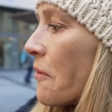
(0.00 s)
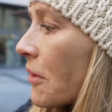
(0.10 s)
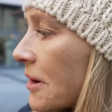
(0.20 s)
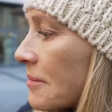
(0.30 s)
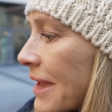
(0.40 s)

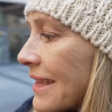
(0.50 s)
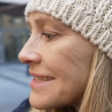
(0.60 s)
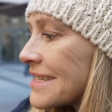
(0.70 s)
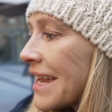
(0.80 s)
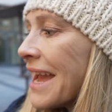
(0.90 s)

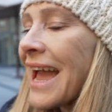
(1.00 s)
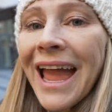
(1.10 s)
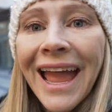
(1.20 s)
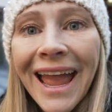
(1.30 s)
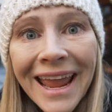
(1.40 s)
ornaments.
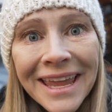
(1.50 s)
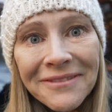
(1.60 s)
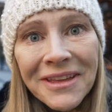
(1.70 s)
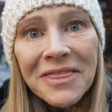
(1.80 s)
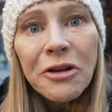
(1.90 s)

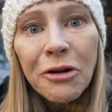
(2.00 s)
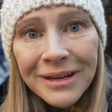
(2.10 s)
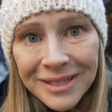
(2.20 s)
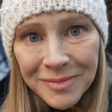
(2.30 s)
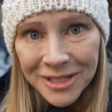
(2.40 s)
Even the
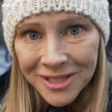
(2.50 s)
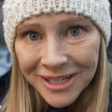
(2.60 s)
Christmas